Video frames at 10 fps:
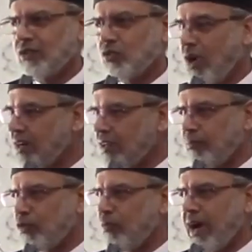Do not
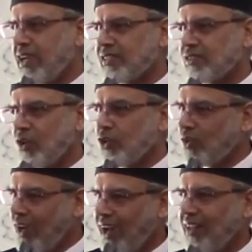compromise on
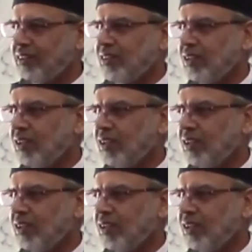your health,